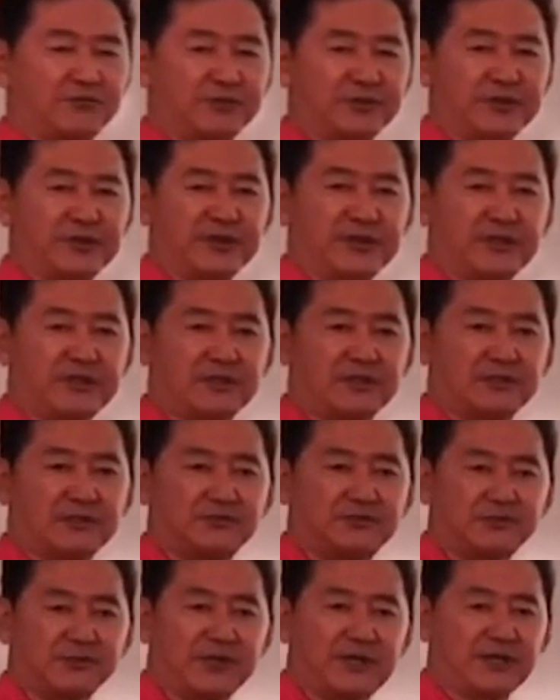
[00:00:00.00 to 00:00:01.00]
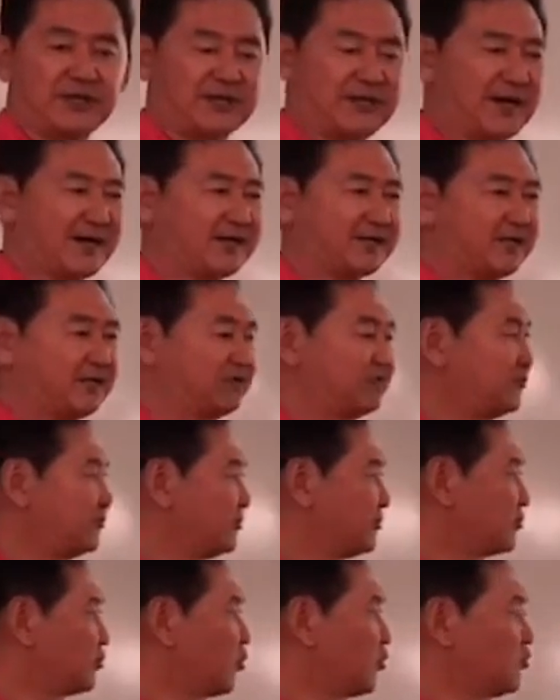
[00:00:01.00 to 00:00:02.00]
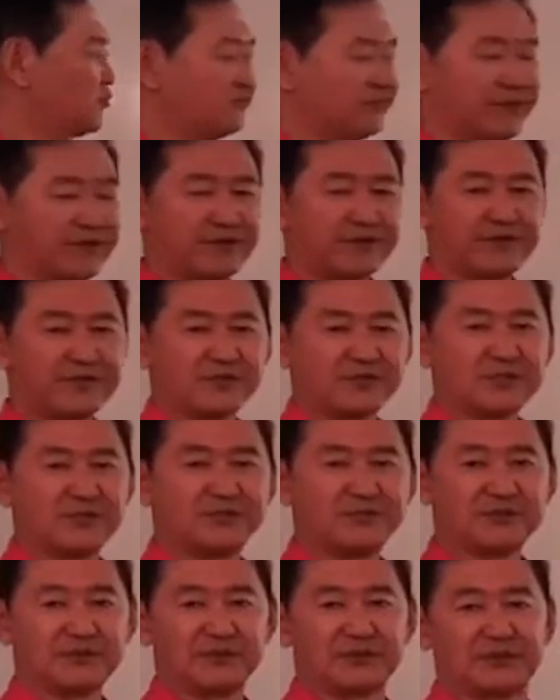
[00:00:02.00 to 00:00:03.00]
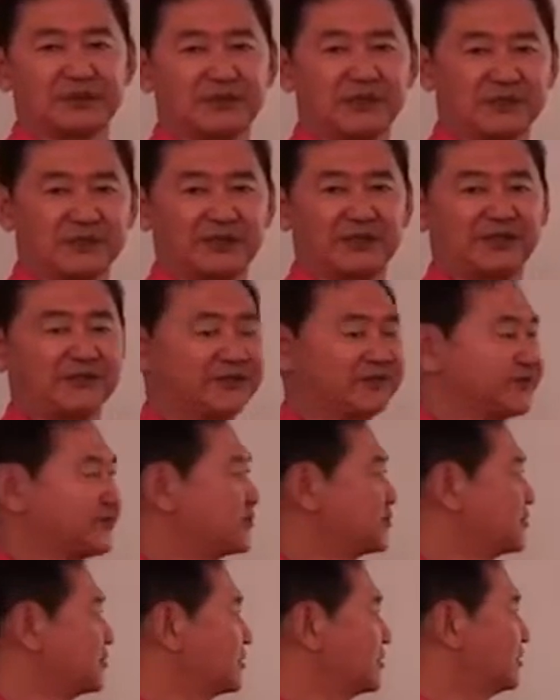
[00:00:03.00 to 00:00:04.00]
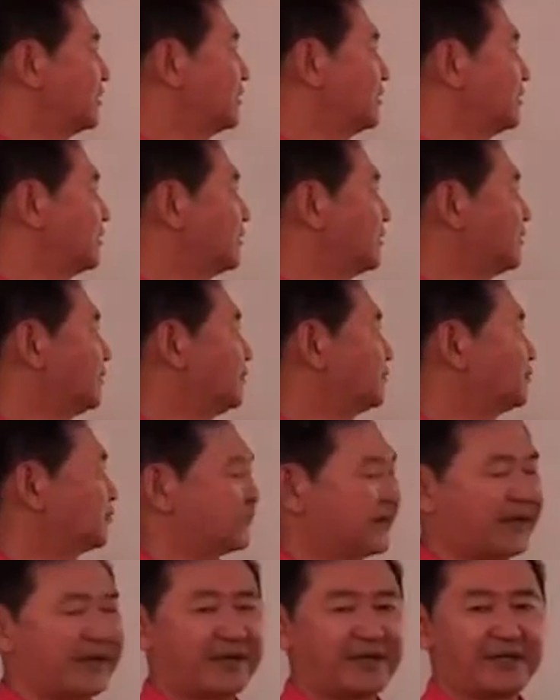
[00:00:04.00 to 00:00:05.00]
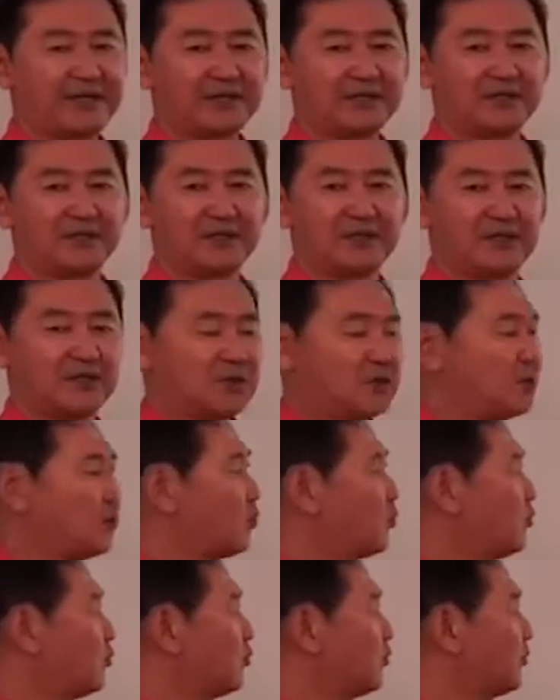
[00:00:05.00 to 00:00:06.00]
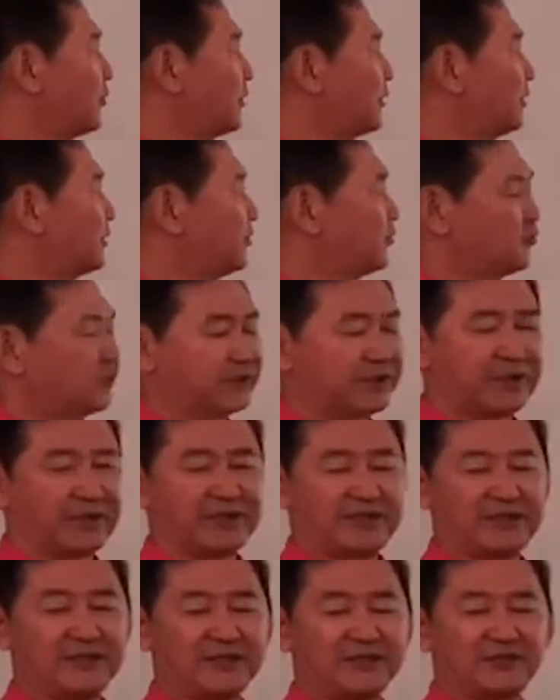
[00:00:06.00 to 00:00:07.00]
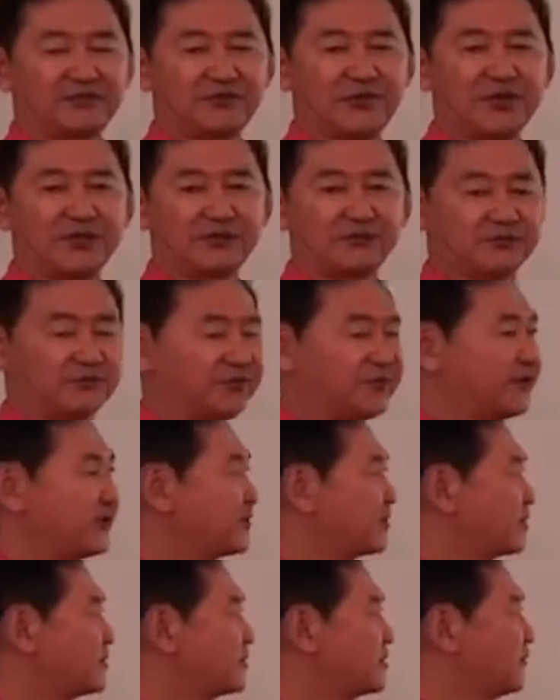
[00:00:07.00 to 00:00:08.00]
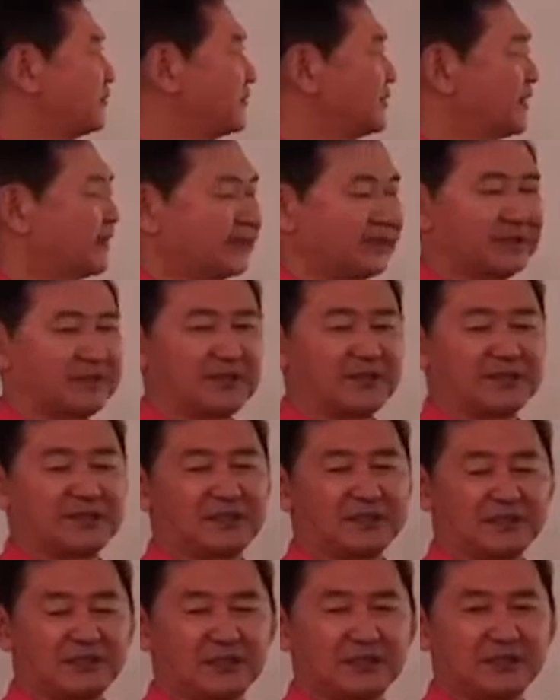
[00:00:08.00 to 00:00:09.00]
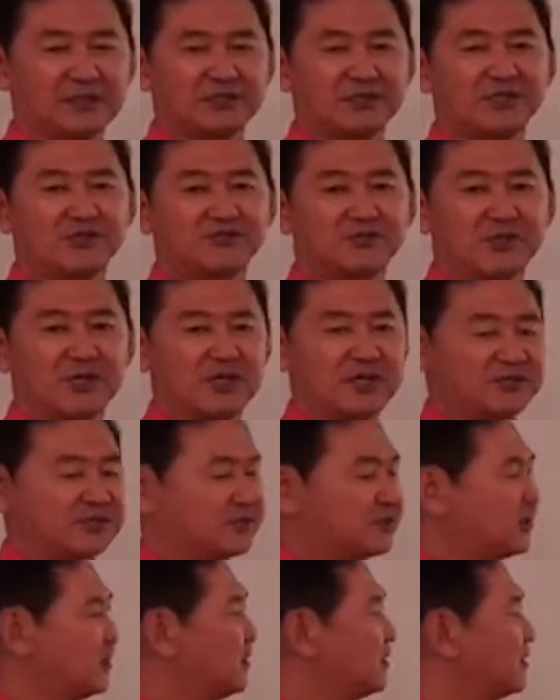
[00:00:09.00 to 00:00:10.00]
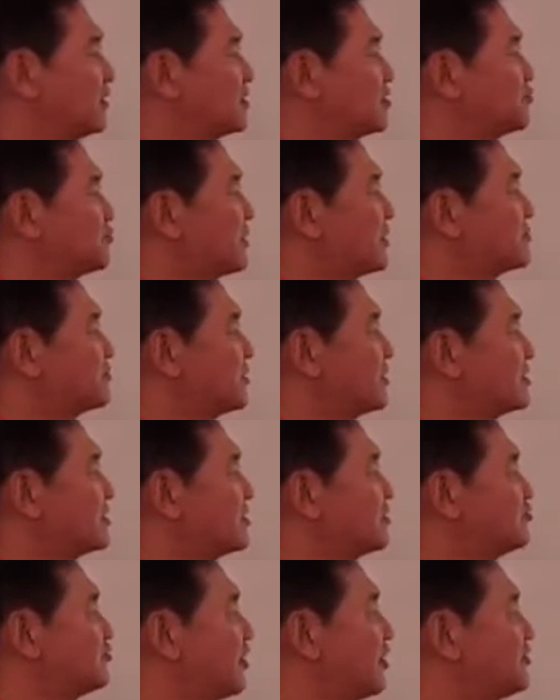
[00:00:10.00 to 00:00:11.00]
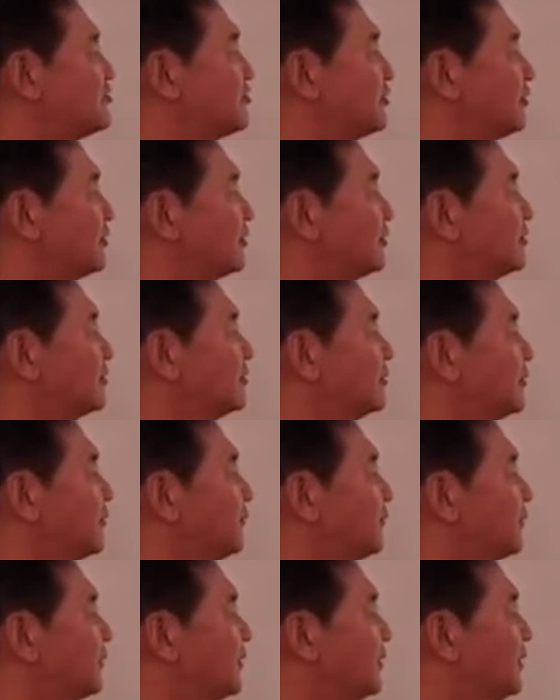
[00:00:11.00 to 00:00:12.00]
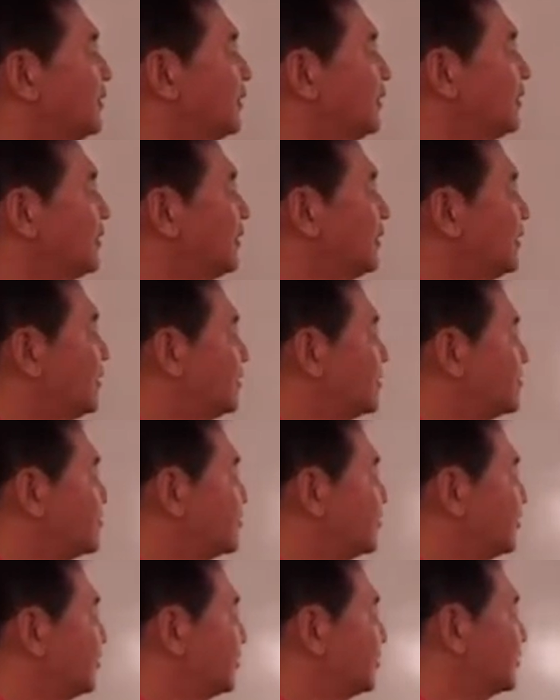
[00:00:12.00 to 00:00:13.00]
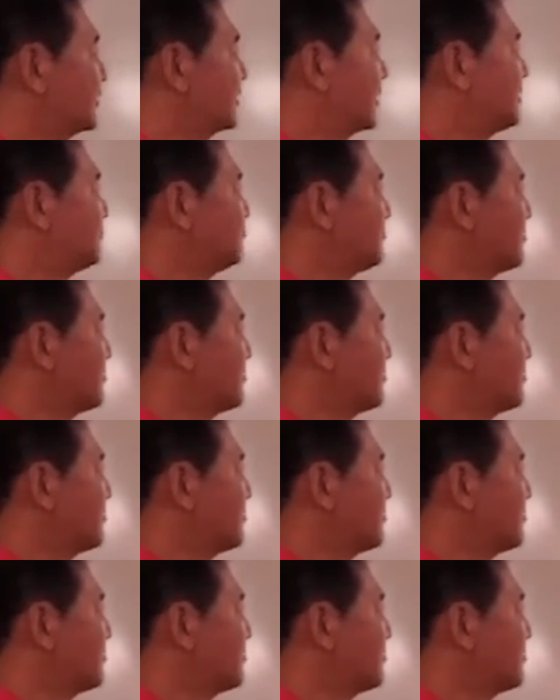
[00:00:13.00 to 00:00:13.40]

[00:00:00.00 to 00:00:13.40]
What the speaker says: We are likely to go with some of the others' pain, or together with some of their specific situation. So there